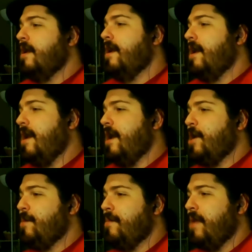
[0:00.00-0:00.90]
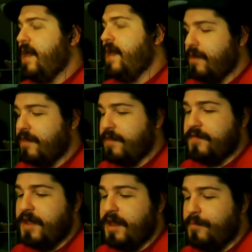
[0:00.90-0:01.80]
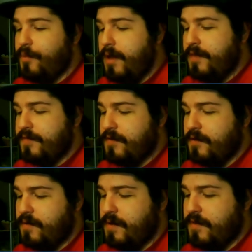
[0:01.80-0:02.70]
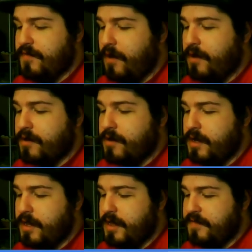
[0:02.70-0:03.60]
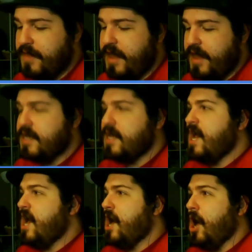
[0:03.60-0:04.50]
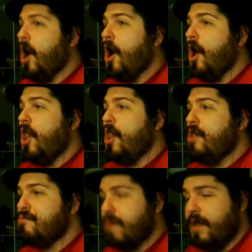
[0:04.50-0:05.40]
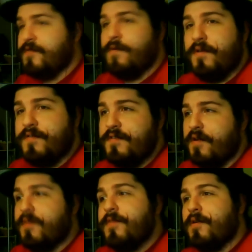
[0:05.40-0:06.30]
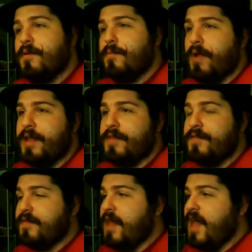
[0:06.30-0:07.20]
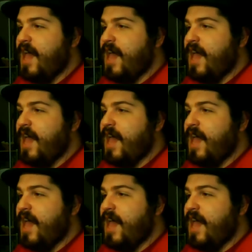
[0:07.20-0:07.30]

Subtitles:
And one of the things he kind of points to in this article is that all racehorses are thoroughbreds,